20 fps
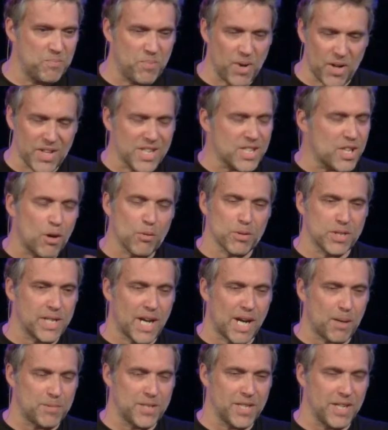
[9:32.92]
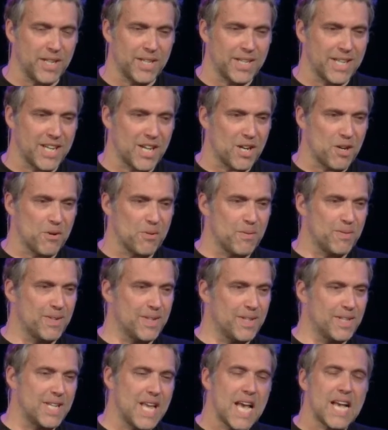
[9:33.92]
but this whole chapter, you know,
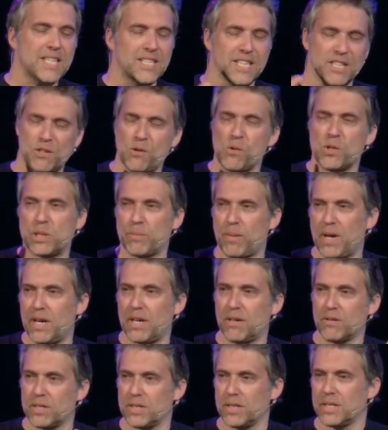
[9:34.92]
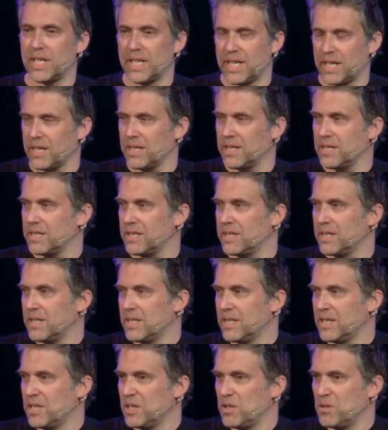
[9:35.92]
yes, it talks about elders and deacons,
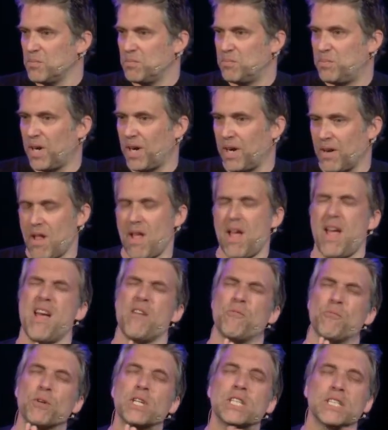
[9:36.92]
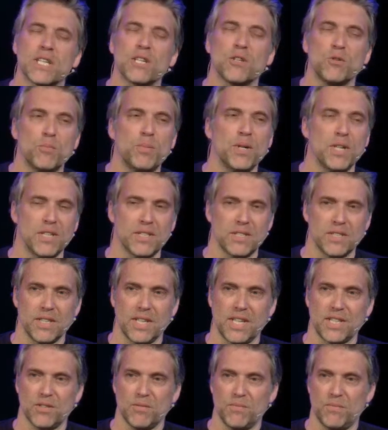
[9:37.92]
but every single person
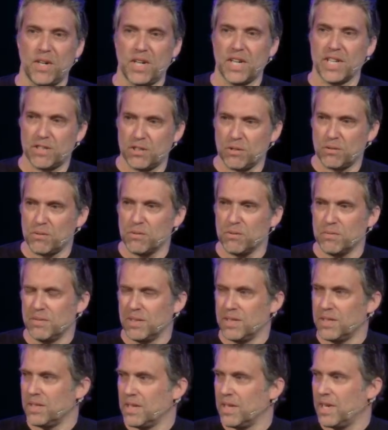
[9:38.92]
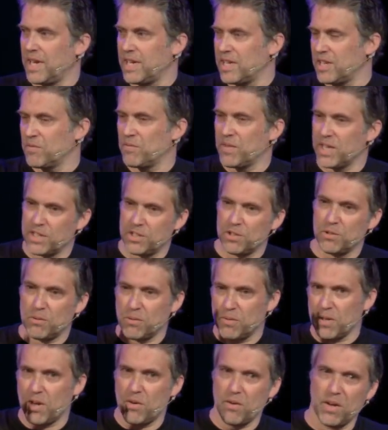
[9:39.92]
has a vital, individual,
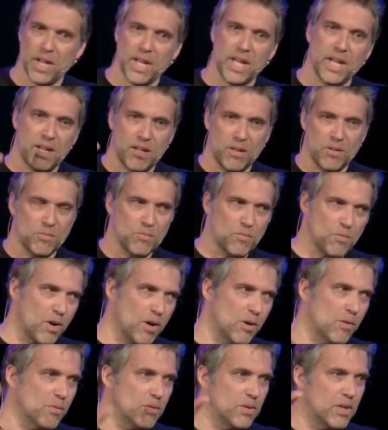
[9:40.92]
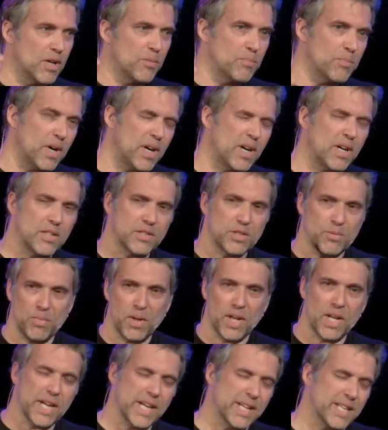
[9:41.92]
unique role and part to
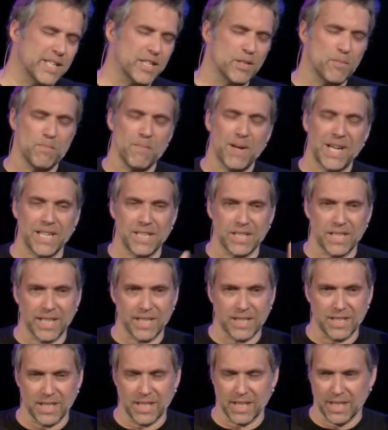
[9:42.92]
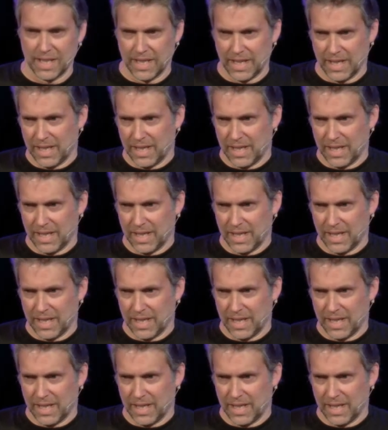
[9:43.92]
play, and it's amazing to